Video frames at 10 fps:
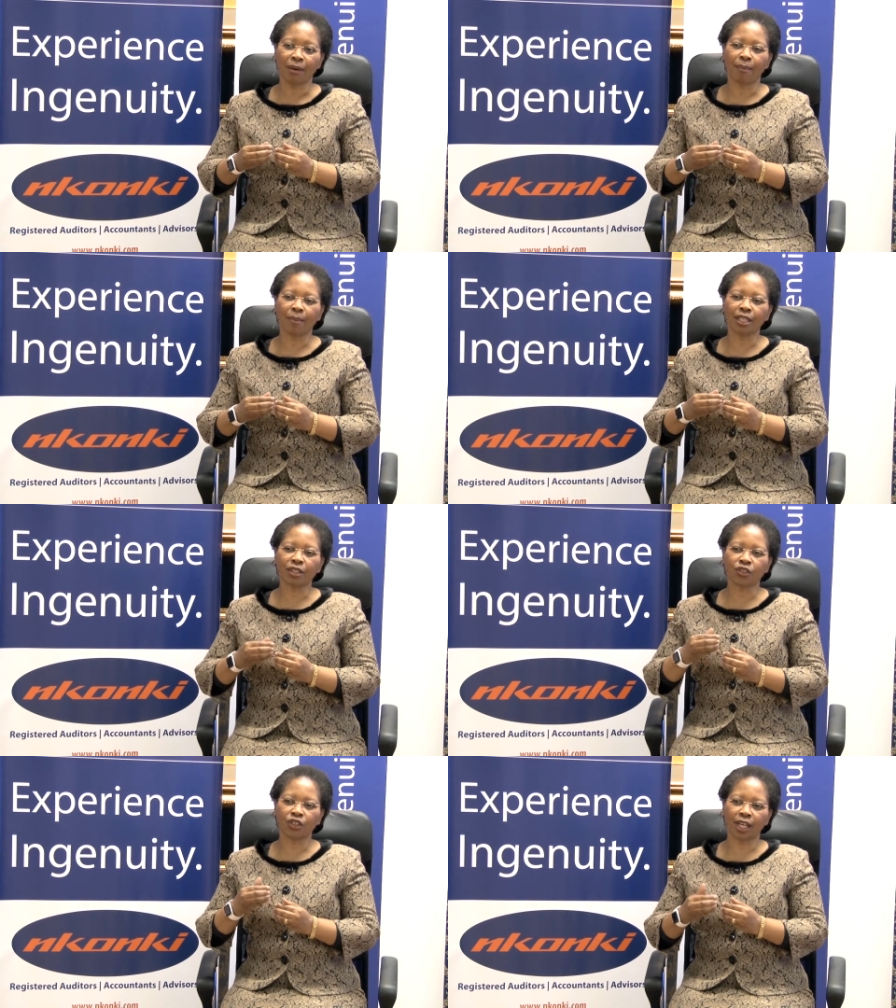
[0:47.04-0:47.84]

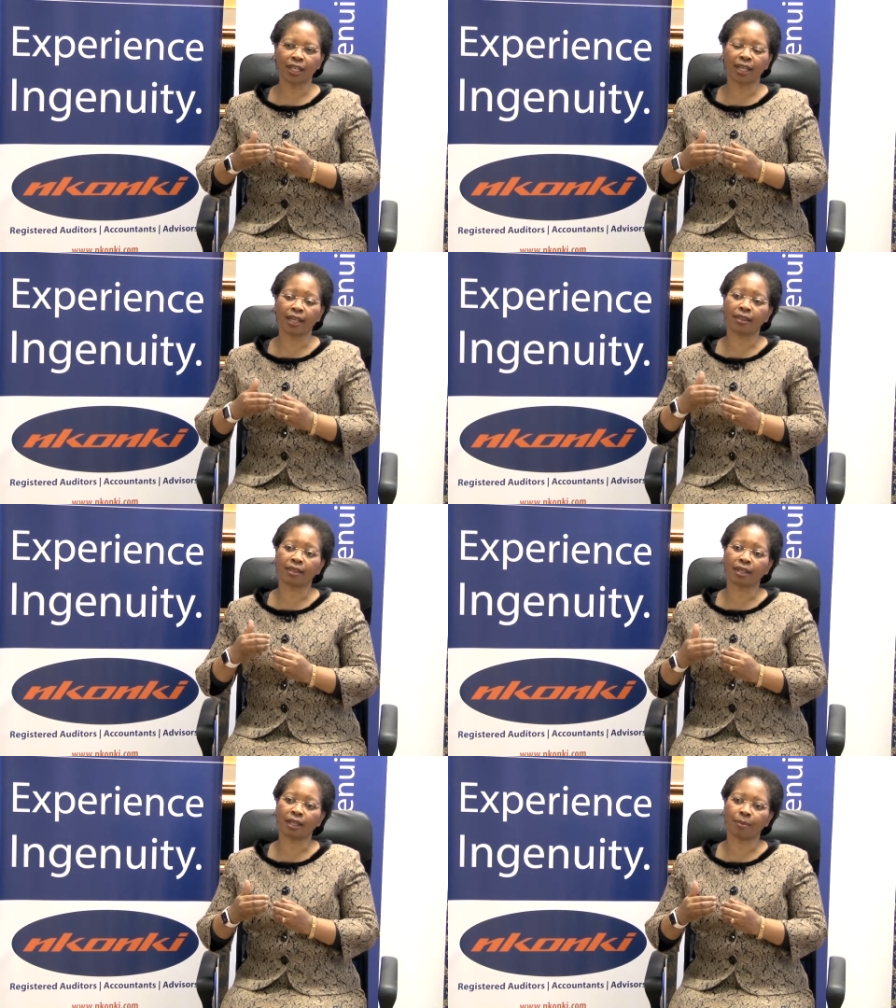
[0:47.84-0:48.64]
must try and
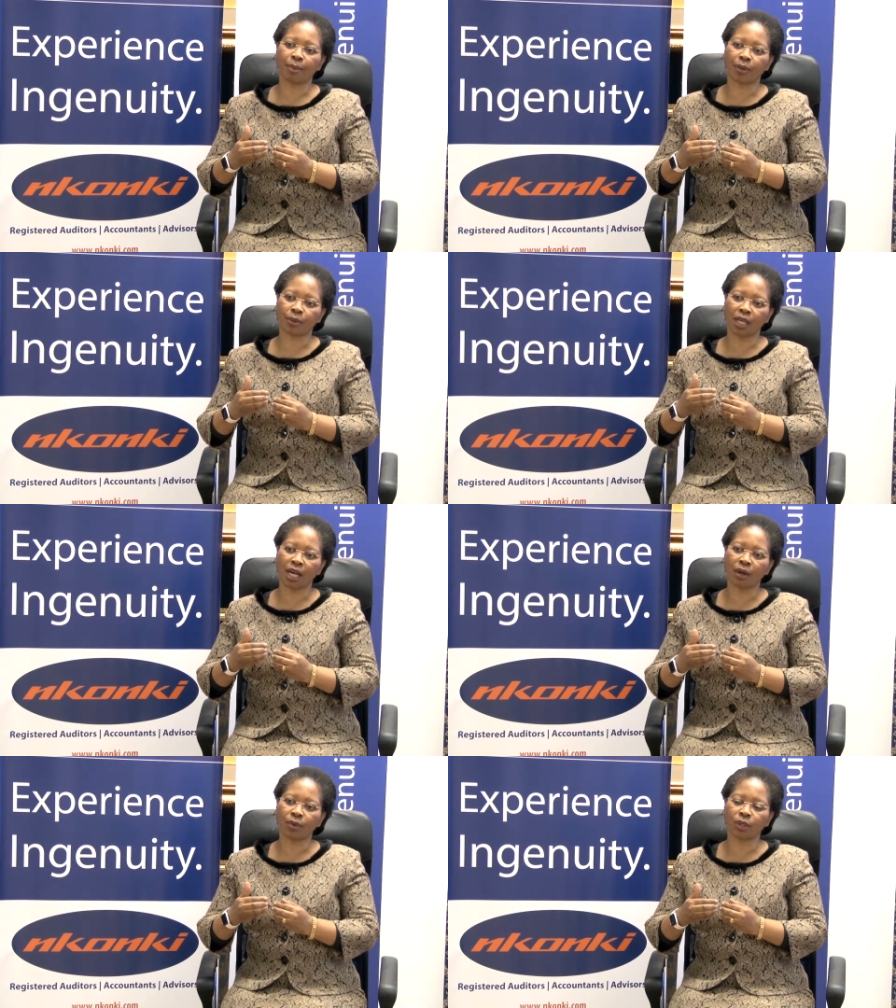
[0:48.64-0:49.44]
think about
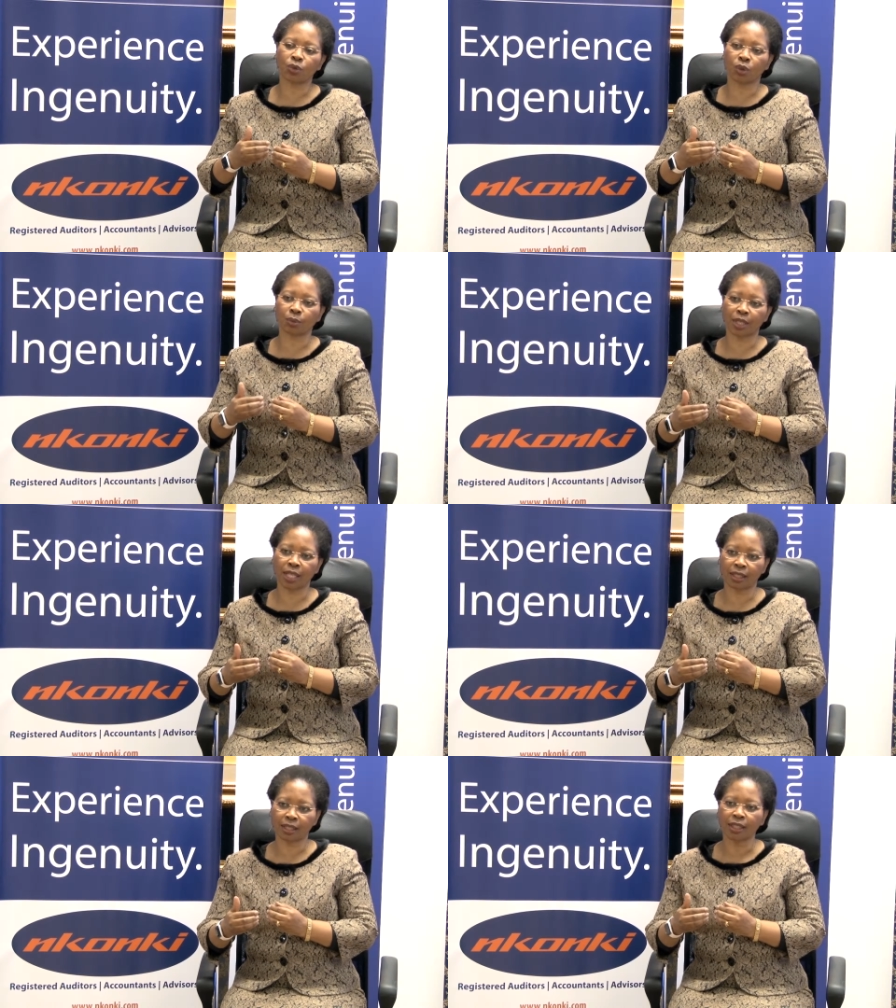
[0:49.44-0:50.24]
how it will
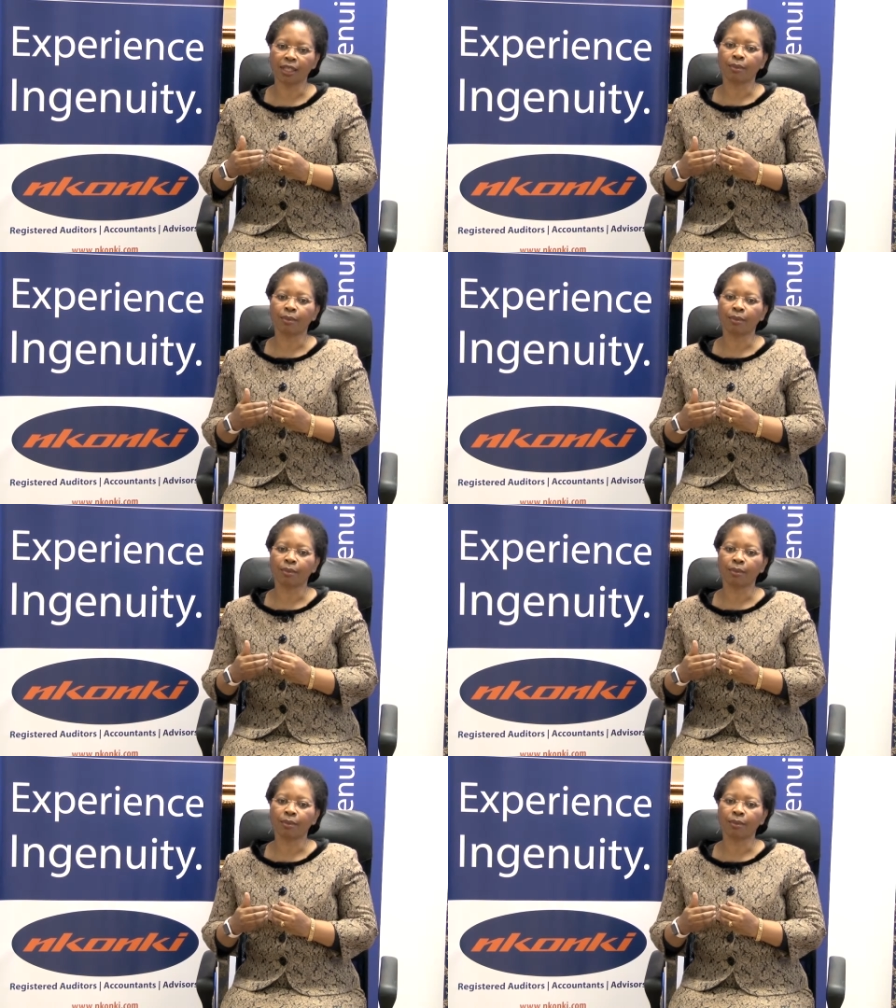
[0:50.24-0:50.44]
obtain.